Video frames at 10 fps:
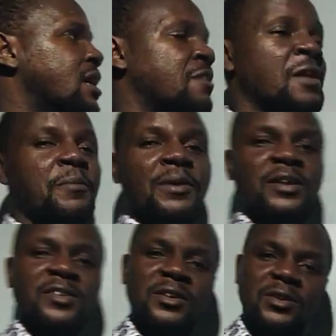
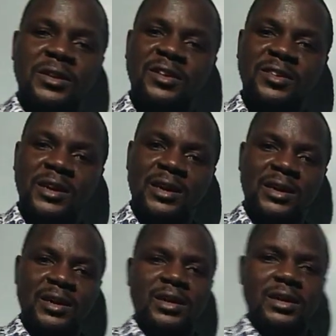Evaporation, all these
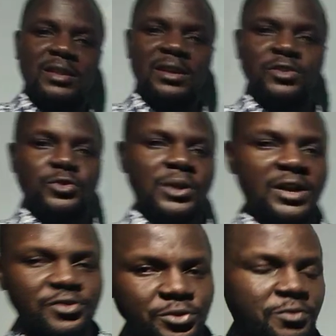are things you
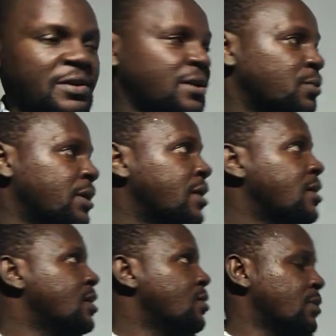guys know very well.
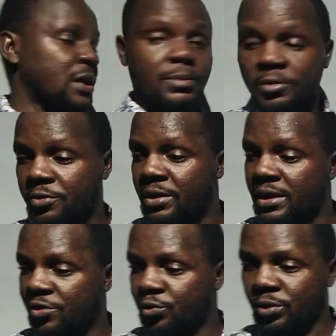We can move to the
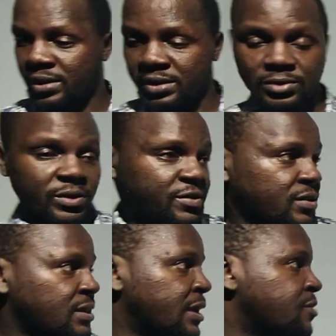next one.
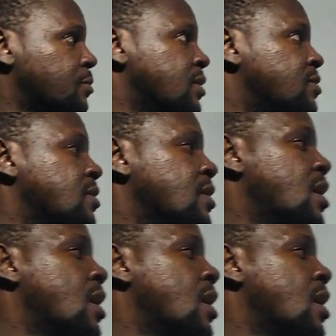Question, next page.